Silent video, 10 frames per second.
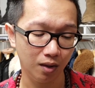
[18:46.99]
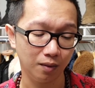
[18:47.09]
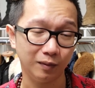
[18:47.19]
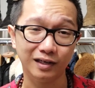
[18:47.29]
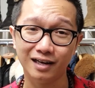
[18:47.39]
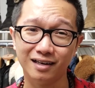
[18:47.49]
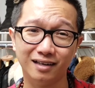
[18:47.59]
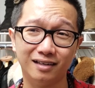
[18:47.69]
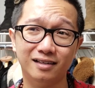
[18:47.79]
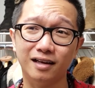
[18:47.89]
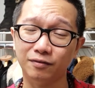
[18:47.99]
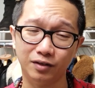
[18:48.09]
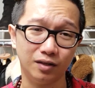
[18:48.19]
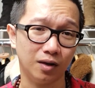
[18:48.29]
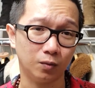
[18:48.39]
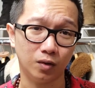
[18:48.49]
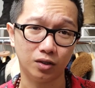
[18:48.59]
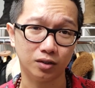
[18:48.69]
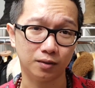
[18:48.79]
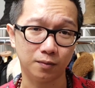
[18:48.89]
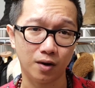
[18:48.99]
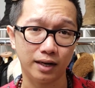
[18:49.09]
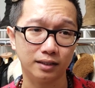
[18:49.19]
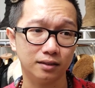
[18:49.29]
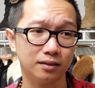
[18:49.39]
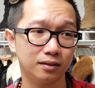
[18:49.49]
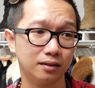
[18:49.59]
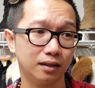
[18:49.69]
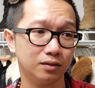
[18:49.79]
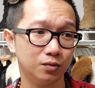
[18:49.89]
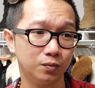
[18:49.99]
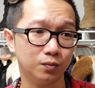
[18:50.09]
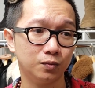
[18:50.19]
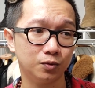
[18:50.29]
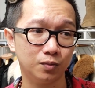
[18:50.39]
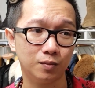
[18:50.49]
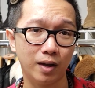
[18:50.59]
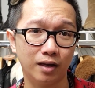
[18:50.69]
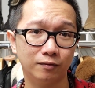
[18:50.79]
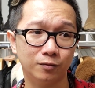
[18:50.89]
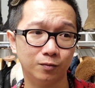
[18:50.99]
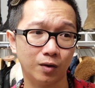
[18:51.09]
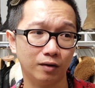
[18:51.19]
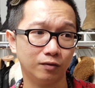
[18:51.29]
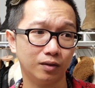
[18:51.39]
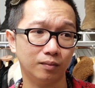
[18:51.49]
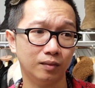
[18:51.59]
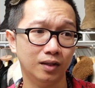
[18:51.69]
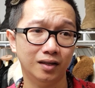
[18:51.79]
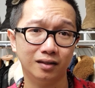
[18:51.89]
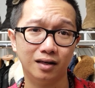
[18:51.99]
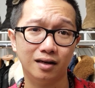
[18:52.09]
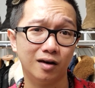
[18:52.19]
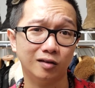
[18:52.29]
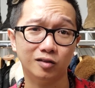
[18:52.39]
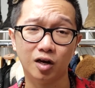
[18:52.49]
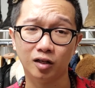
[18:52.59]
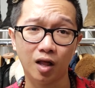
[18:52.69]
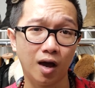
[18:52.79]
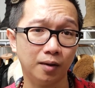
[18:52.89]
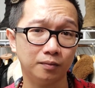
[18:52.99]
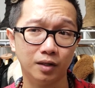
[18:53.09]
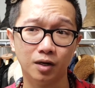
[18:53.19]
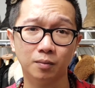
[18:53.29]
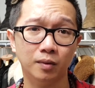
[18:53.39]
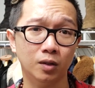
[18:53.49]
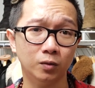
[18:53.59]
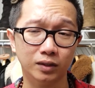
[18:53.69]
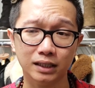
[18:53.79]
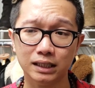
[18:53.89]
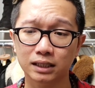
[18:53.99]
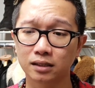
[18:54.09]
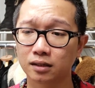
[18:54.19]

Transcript: but they definitely not worth the price that you should be paying full price for them. They are not John Lobb, they are not Baluti.